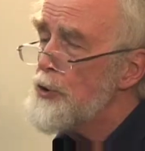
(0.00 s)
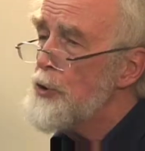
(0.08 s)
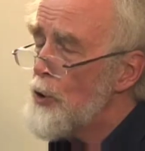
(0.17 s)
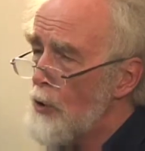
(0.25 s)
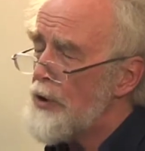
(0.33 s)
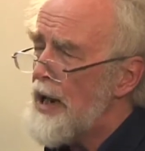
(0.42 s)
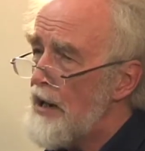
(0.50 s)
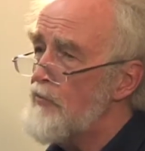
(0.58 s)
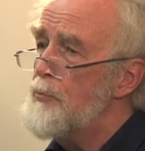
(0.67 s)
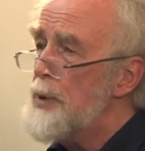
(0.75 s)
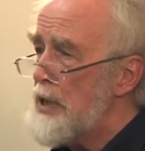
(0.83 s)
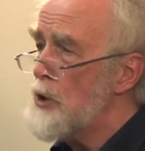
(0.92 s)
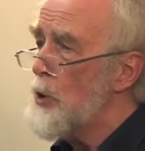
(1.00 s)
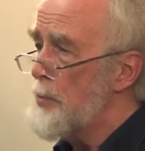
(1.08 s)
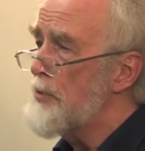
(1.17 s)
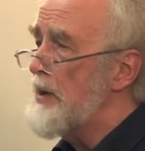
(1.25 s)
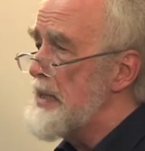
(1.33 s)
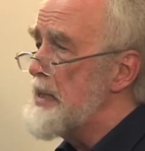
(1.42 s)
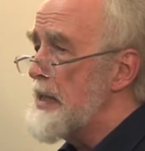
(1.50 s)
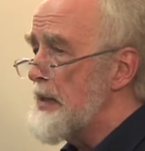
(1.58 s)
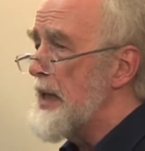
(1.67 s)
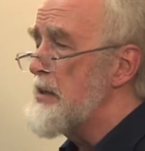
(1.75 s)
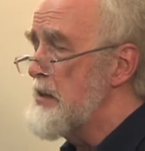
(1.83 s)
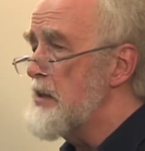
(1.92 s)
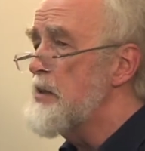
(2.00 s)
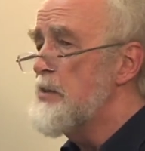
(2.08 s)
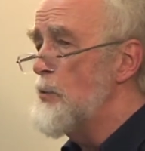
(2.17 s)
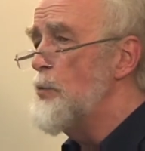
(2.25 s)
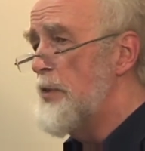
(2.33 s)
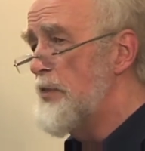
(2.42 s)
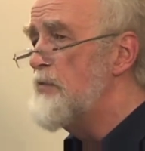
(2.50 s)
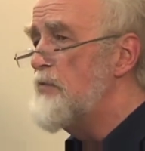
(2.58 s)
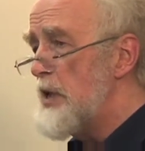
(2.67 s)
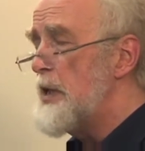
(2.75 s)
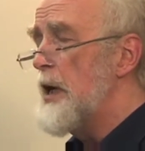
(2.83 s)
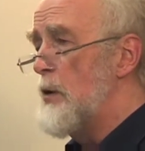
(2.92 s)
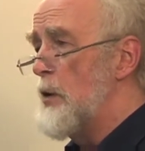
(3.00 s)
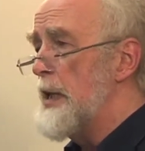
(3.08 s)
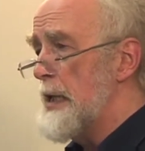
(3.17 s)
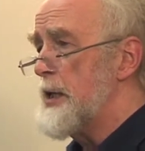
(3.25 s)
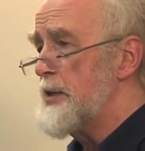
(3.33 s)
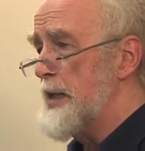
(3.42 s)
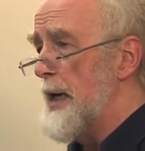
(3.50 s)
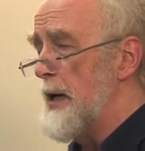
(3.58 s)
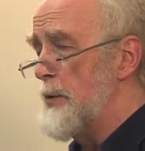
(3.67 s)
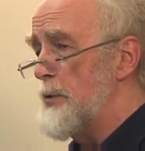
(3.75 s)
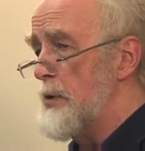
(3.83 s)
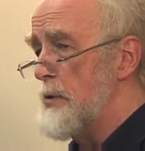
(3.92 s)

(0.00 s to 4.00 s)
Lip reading: not have been operating that system with the video link down.